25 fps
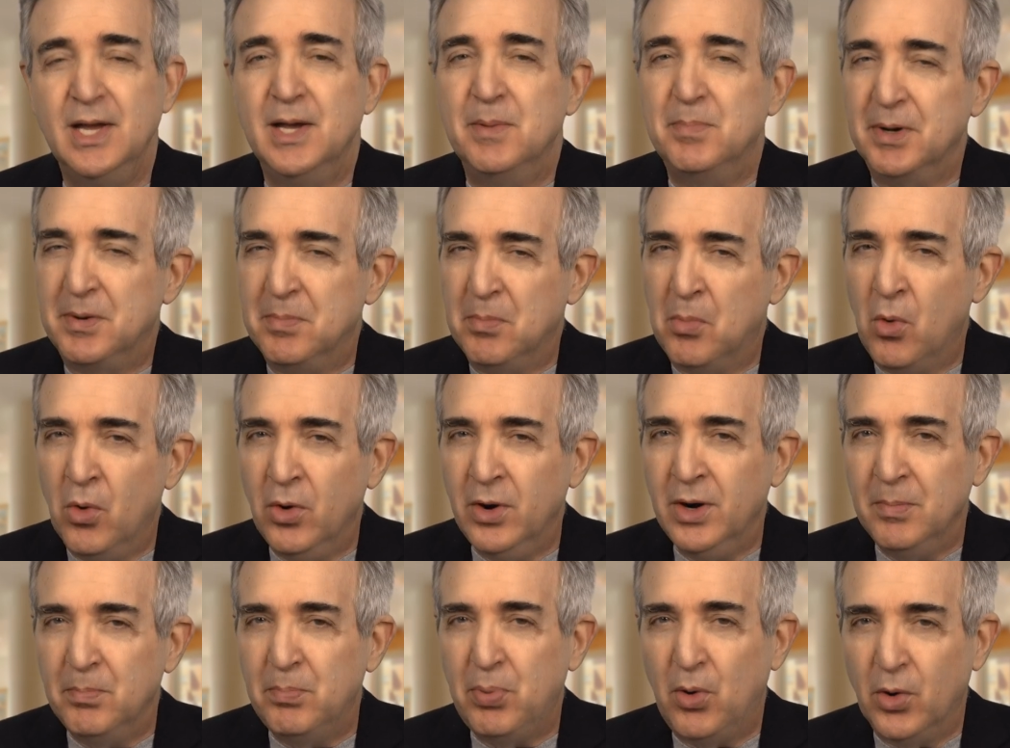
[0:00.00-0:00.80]
But
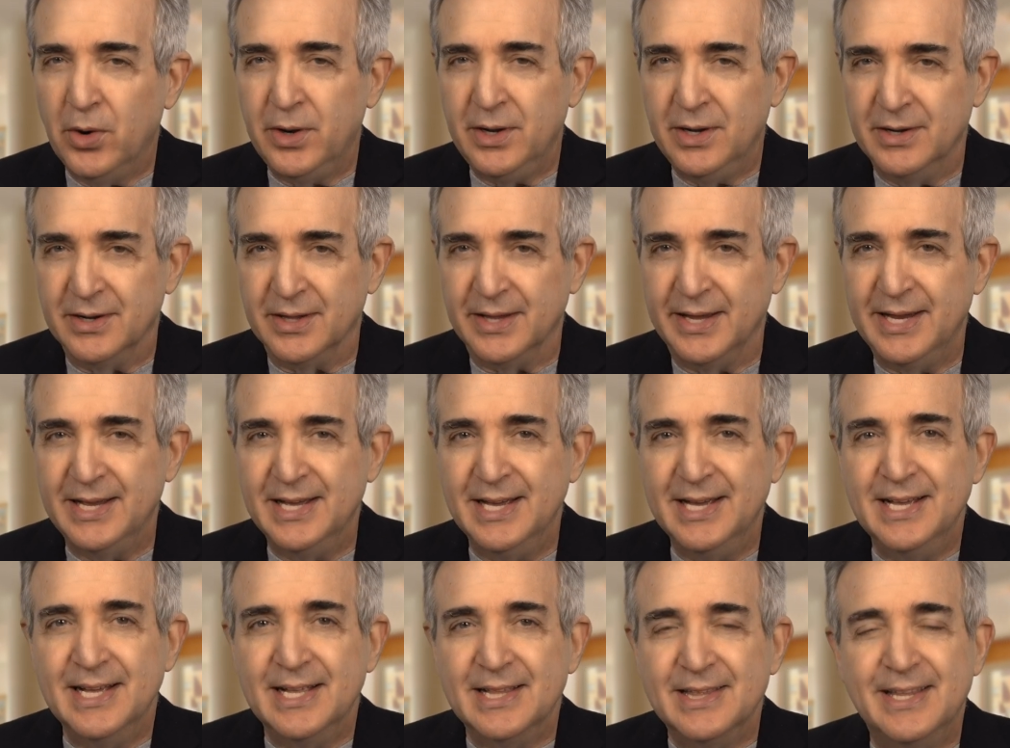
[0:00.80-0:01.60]
more importantly,
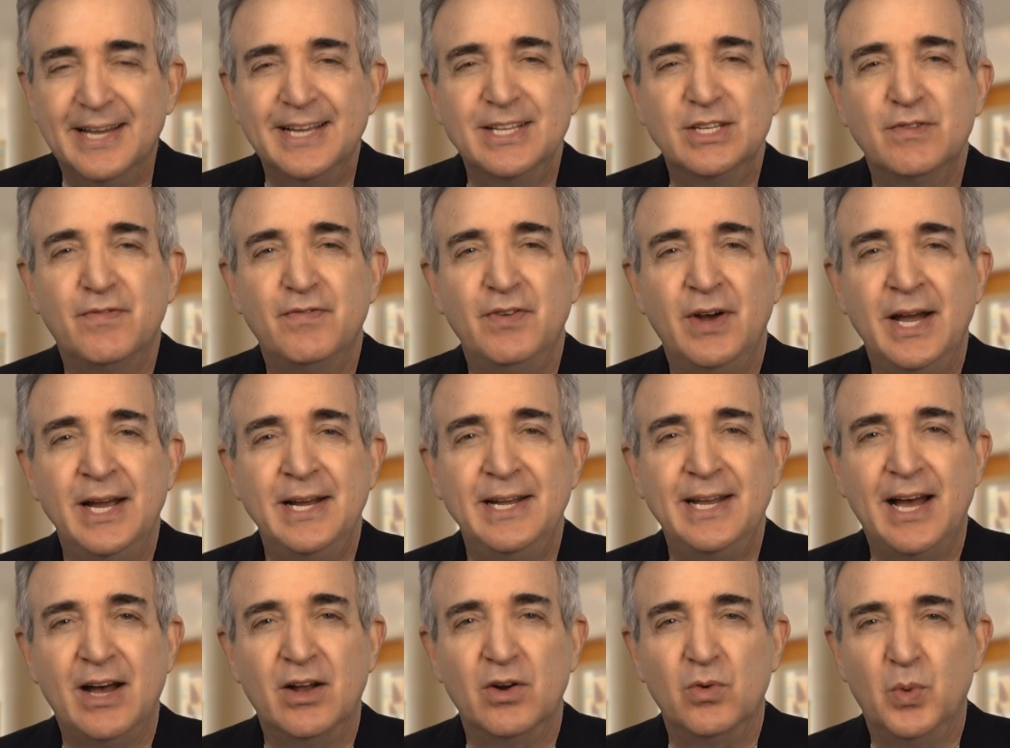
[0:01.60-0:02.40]
let's
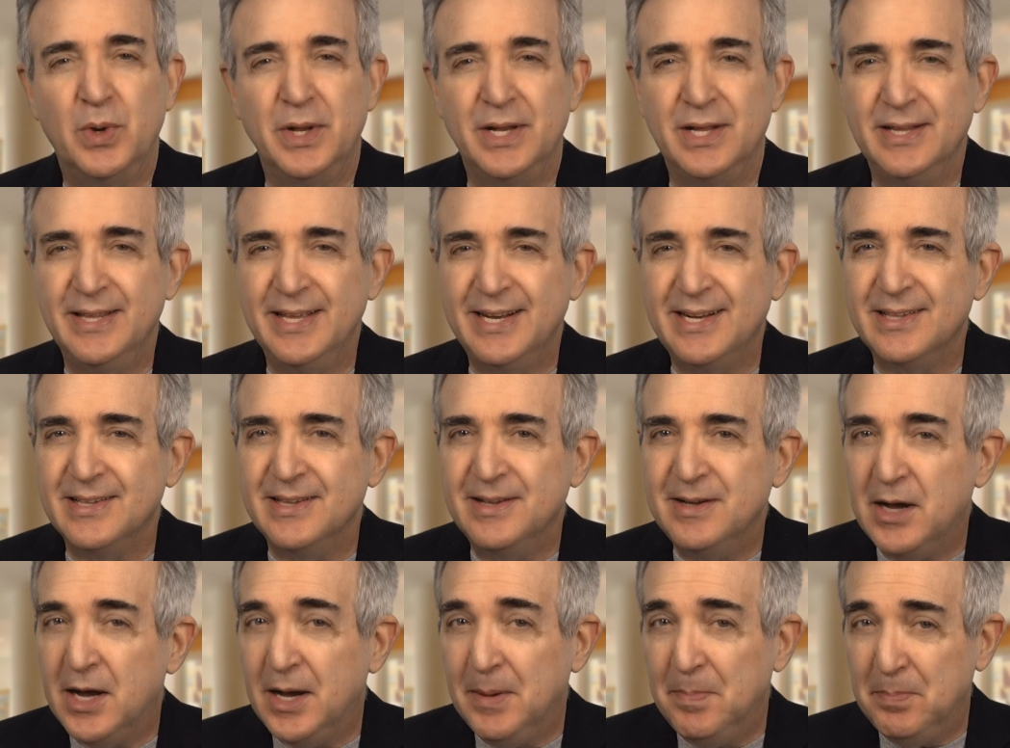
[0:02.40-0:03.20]
find out what a
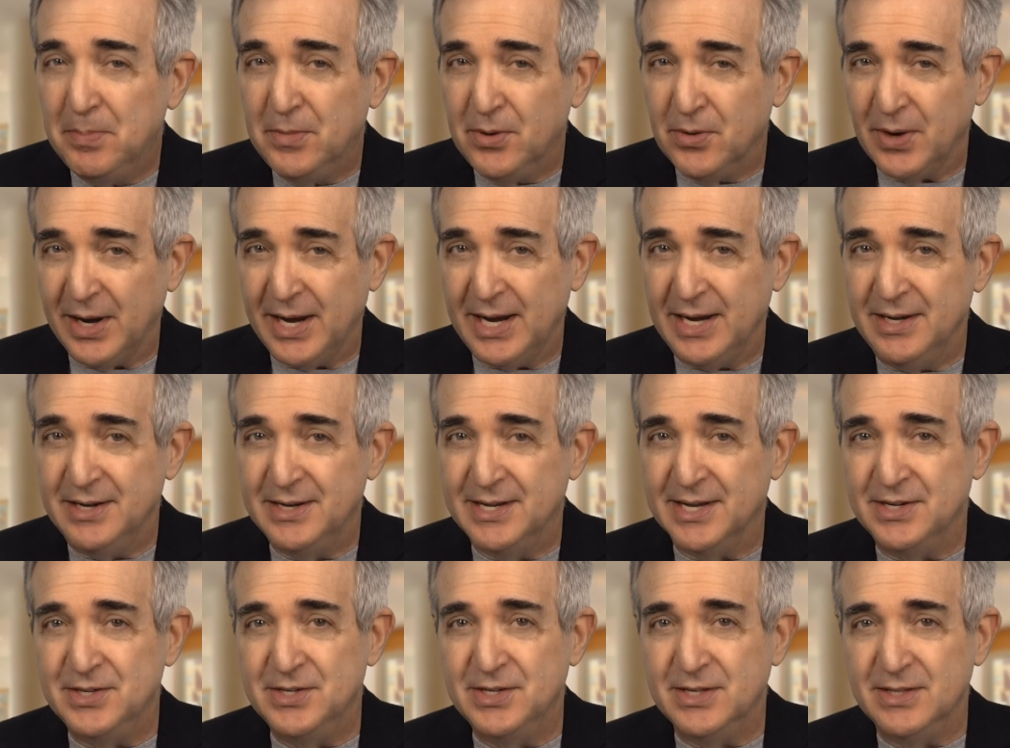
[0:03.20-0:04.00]
little upgrade
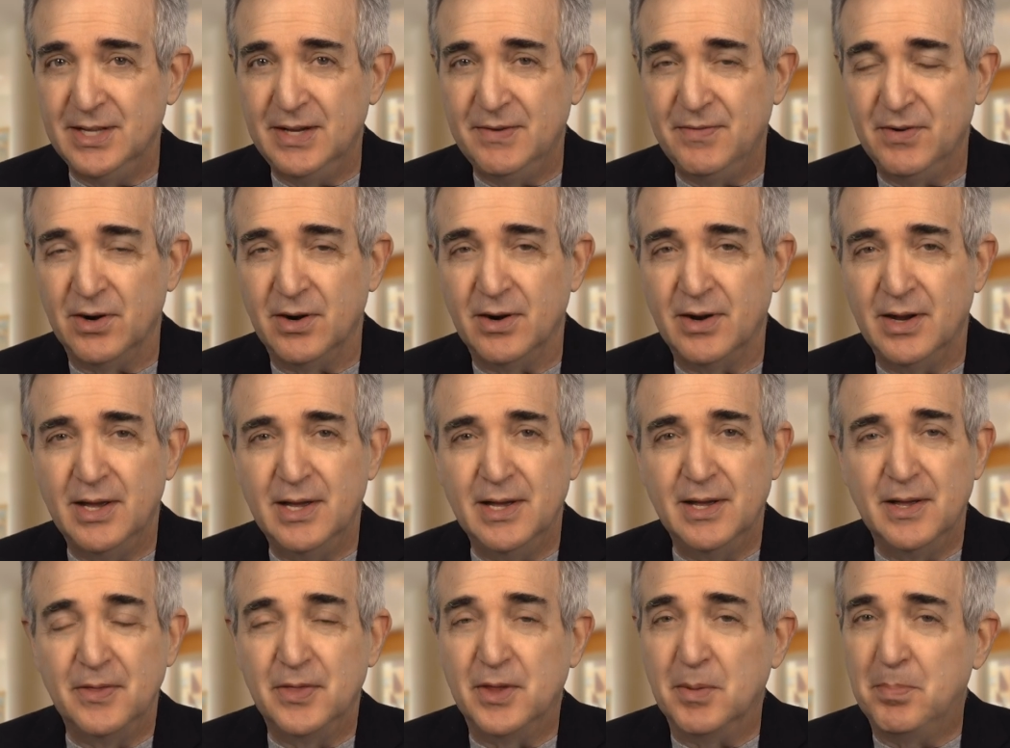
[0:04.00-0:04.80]
can deliver.
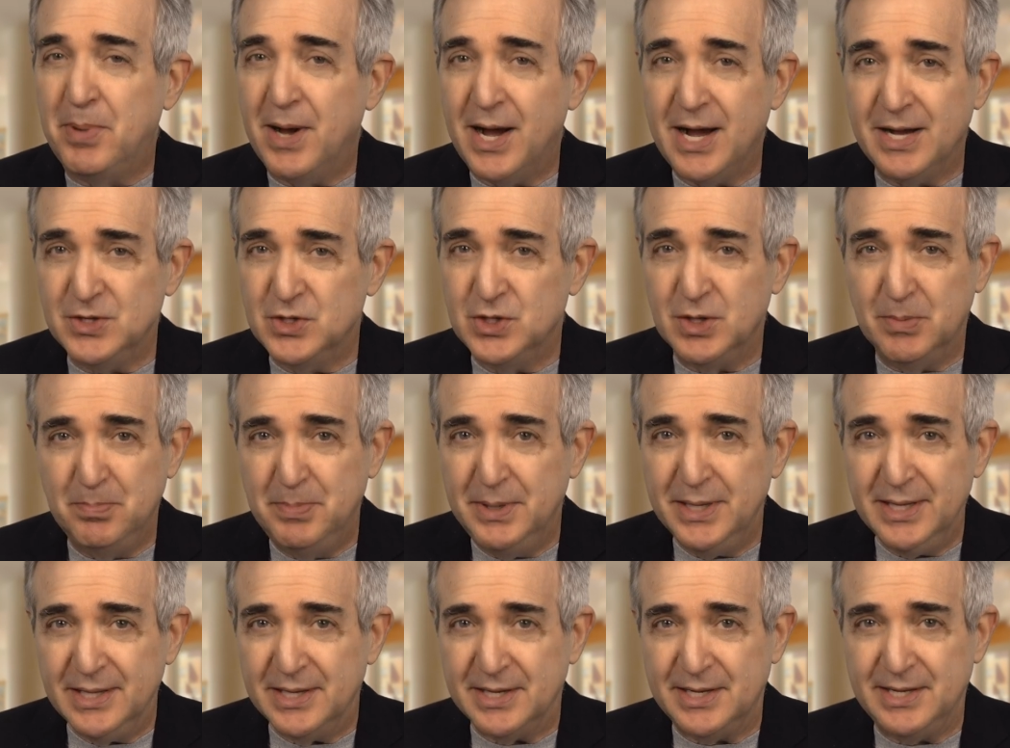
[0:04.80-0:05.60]
The
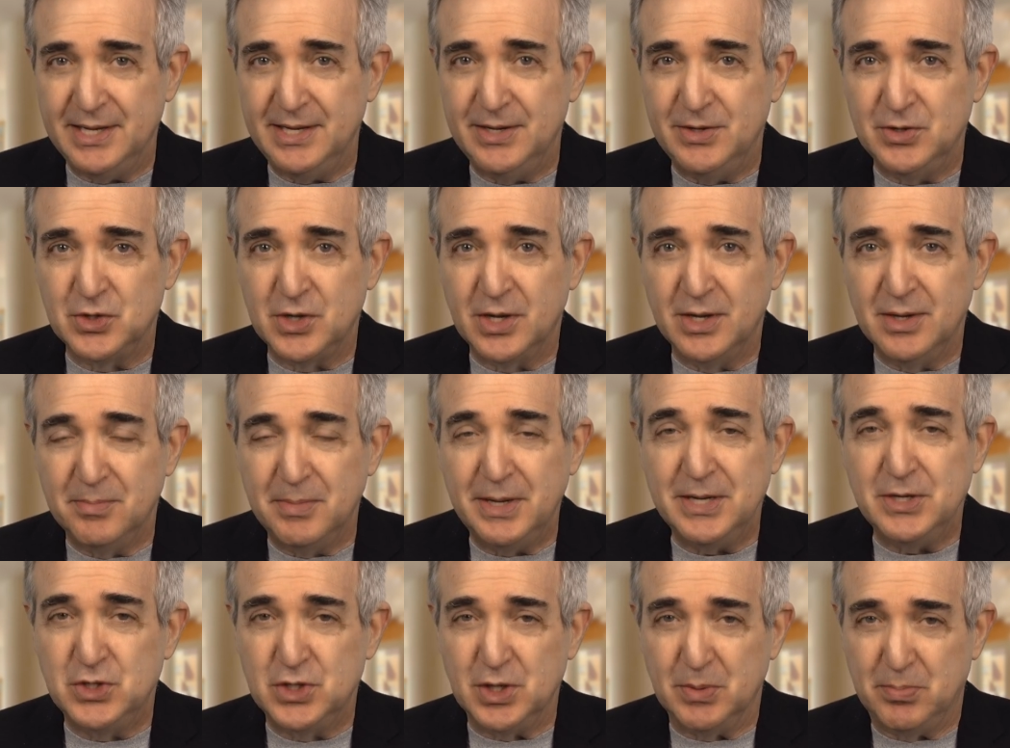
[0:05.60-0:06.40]
possibilities
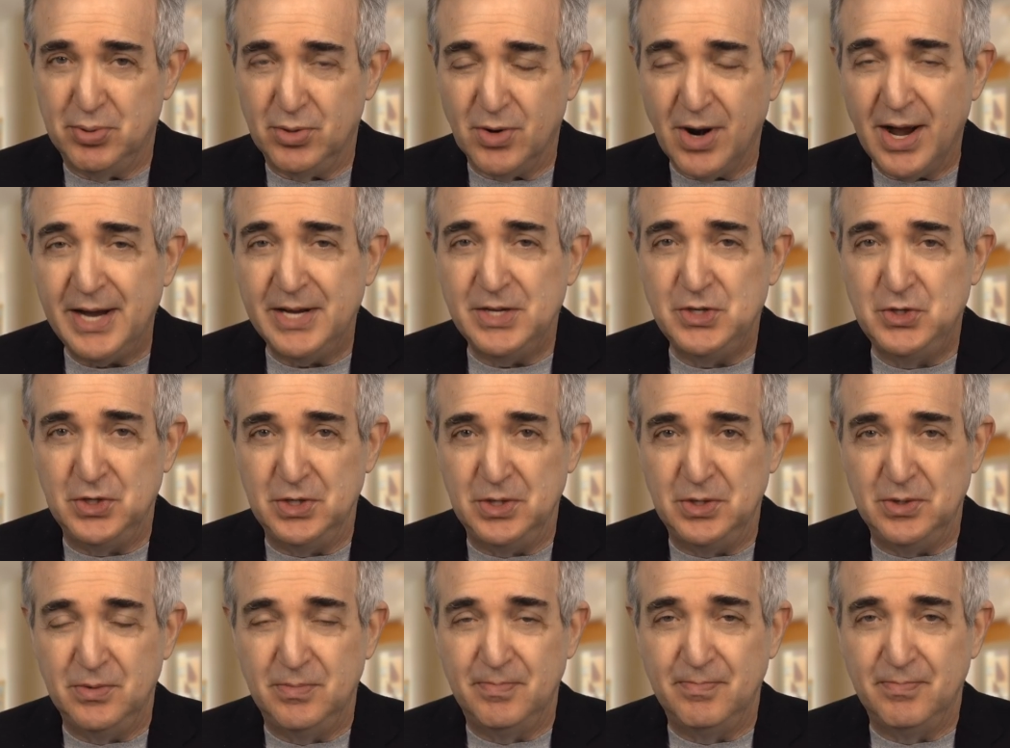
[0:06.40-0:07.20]
may surprise
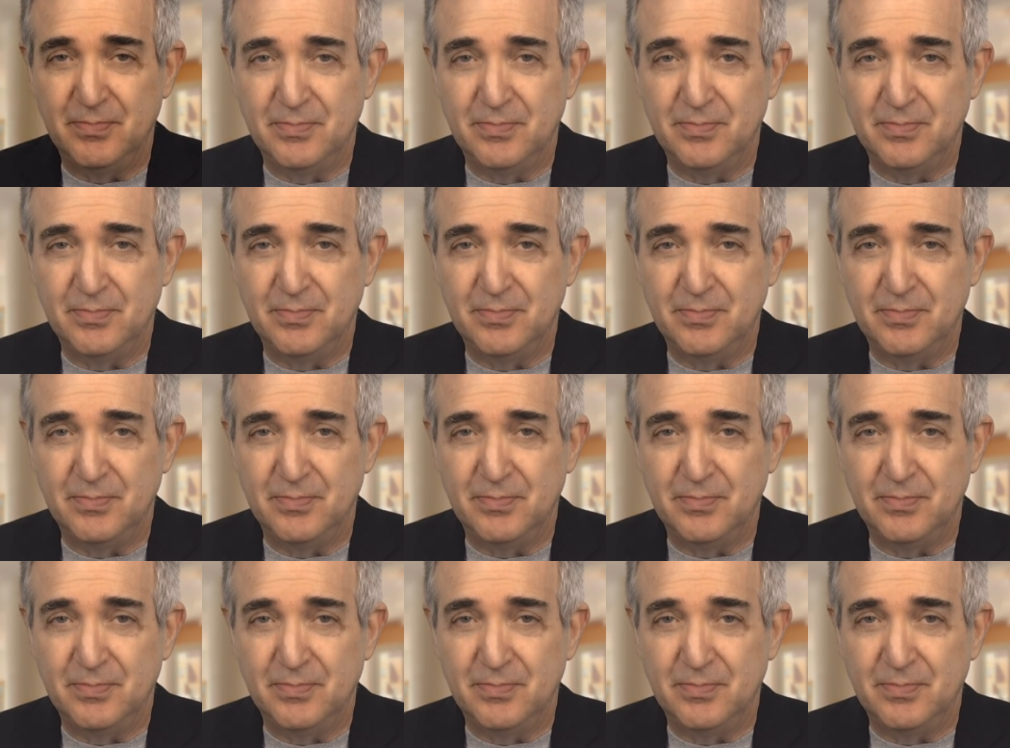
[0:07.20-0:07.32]
you.